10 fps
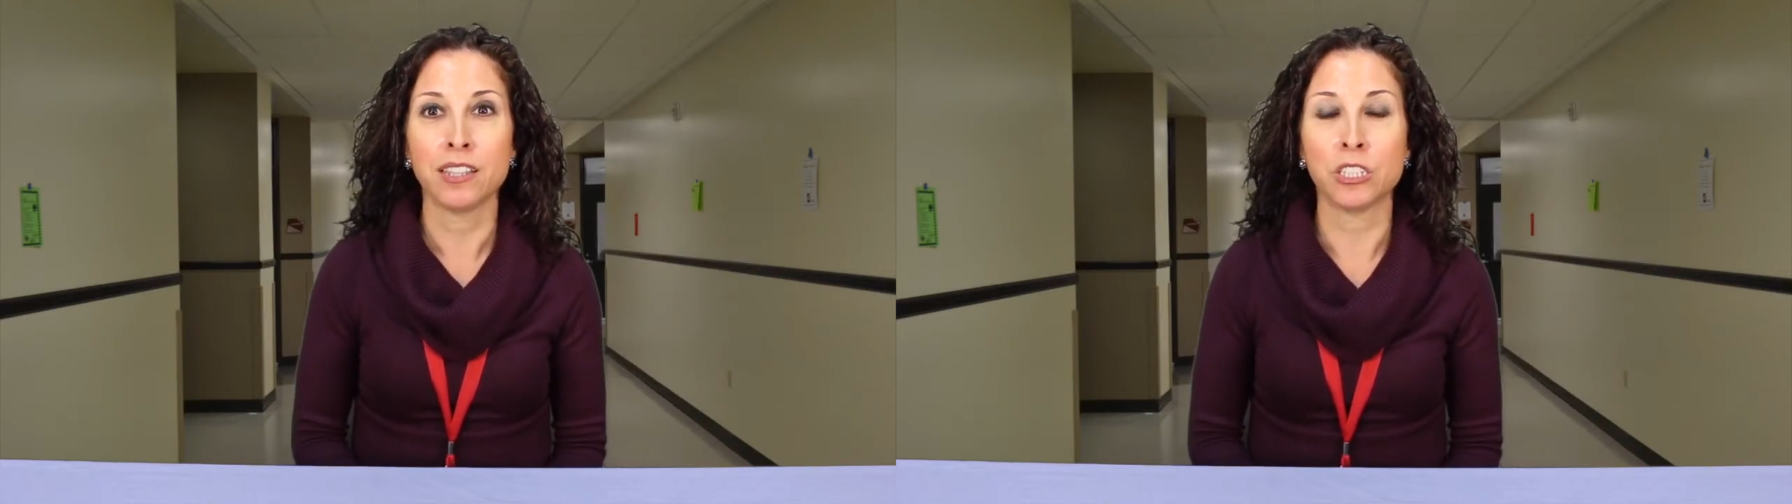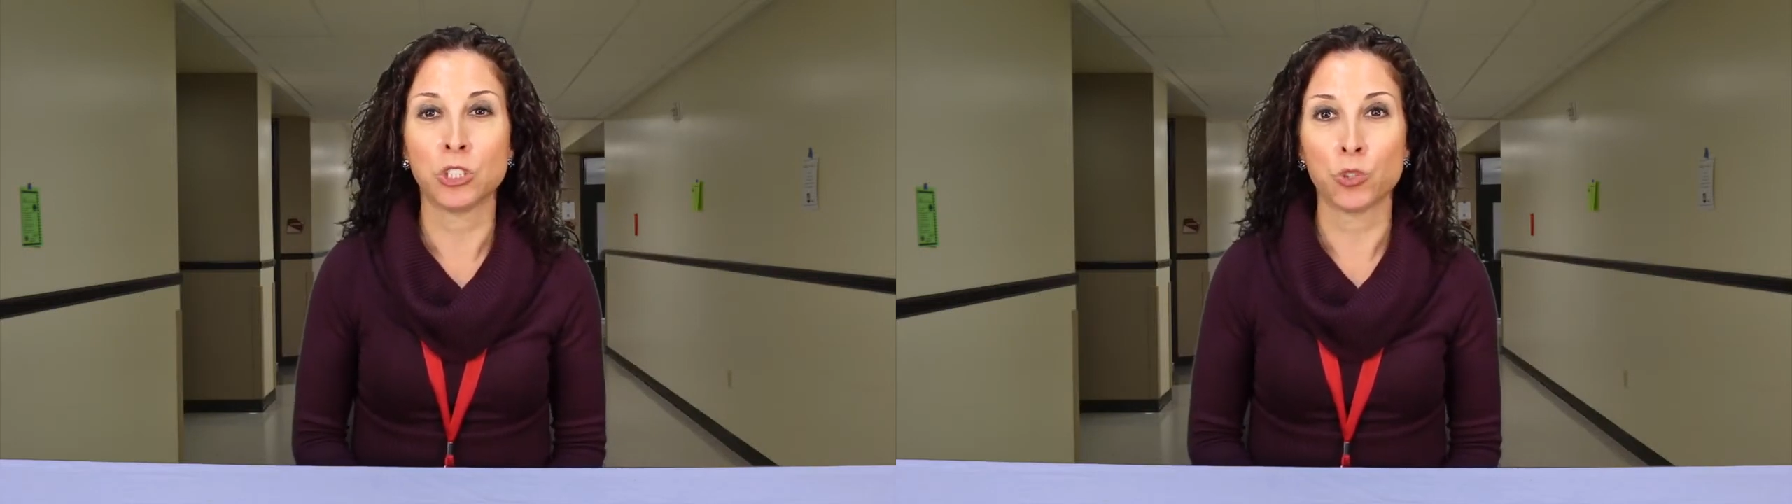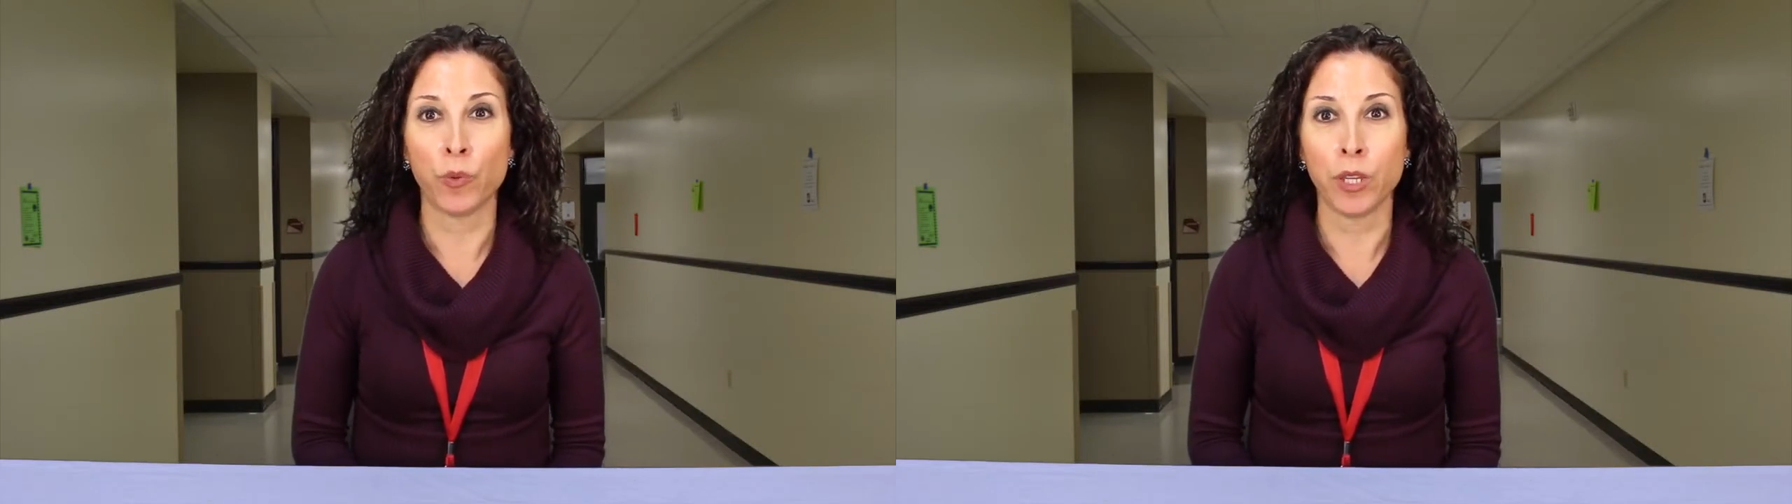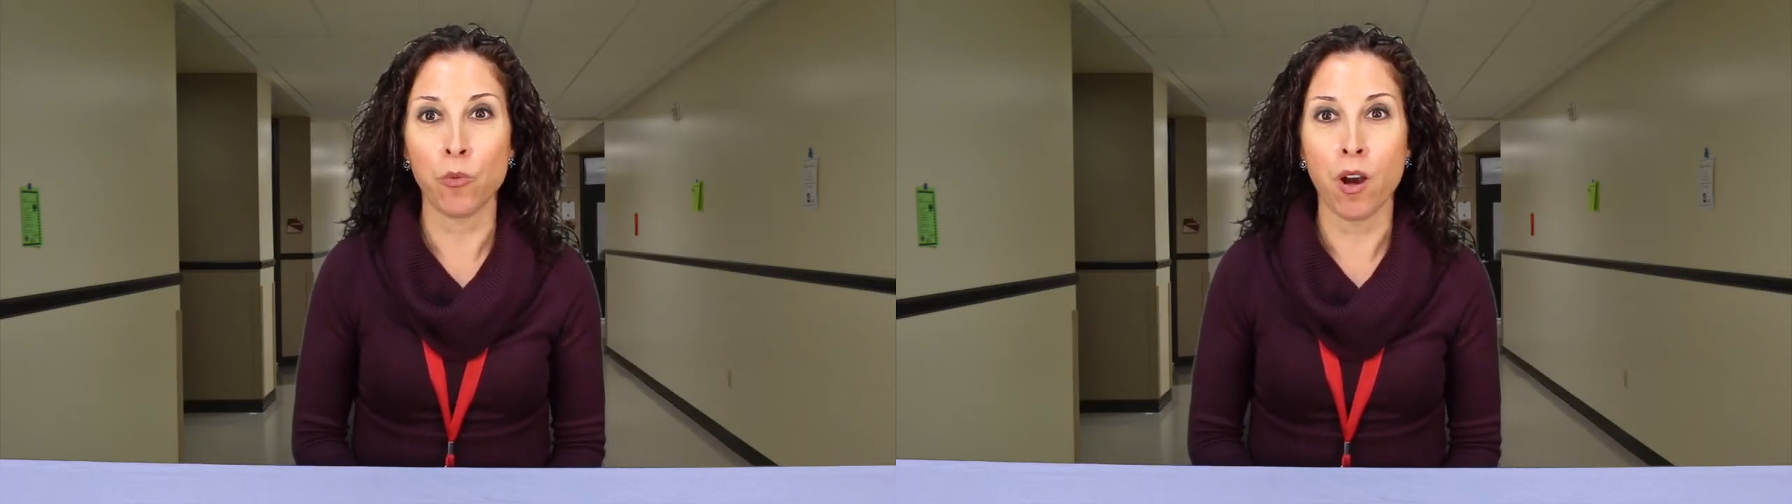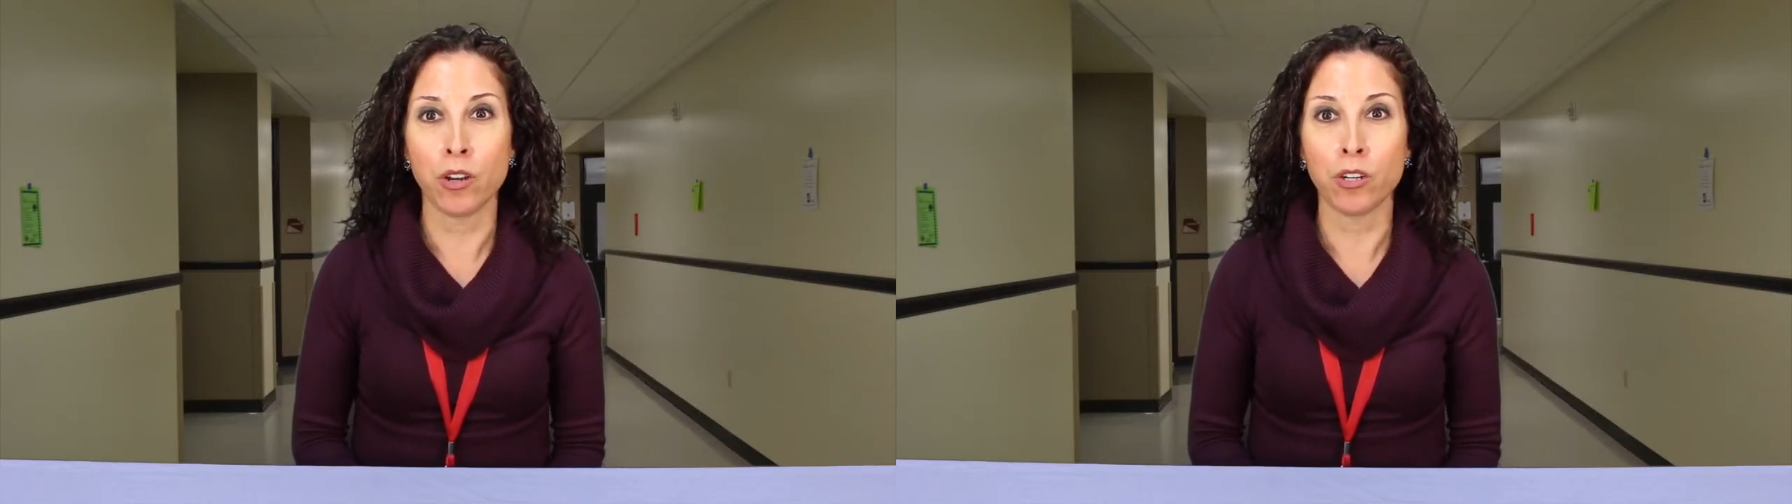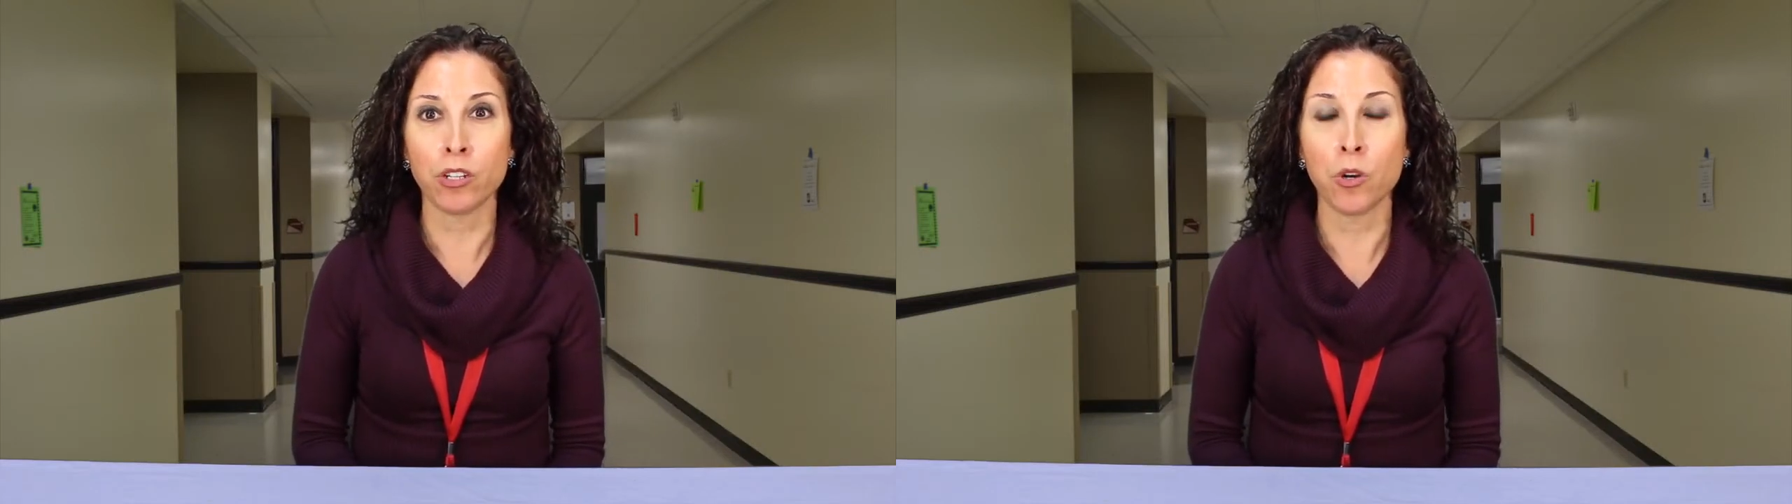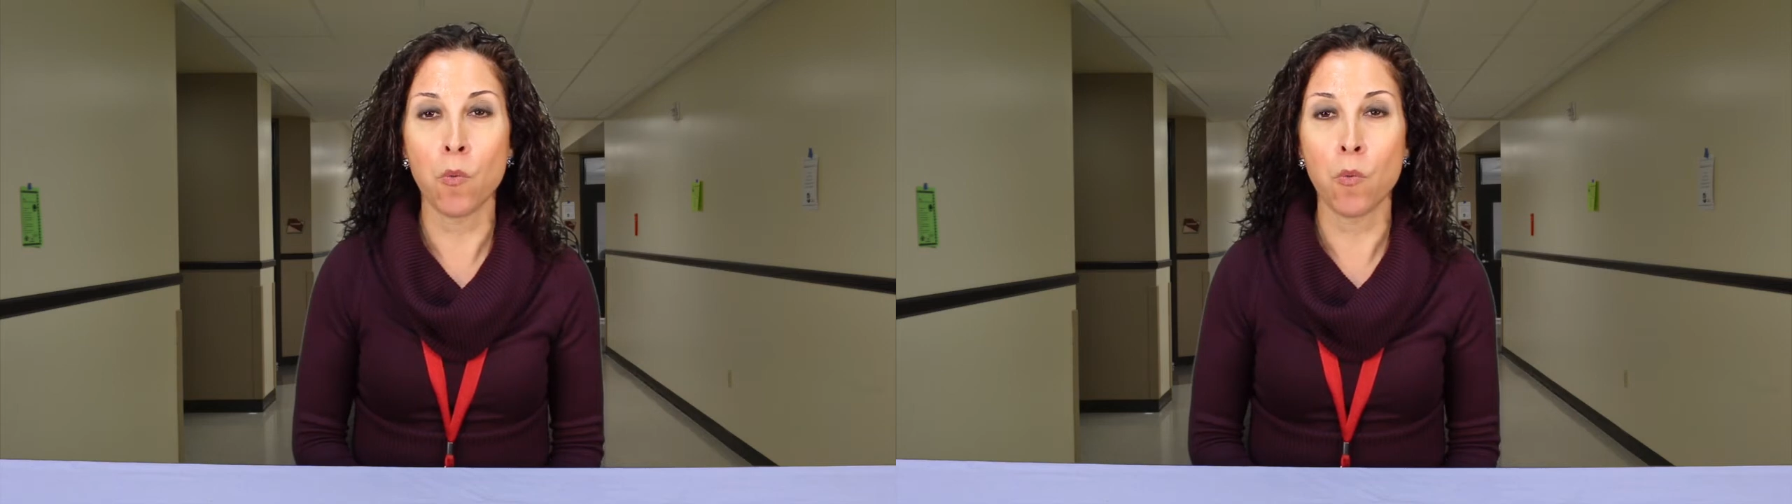The Sweetwater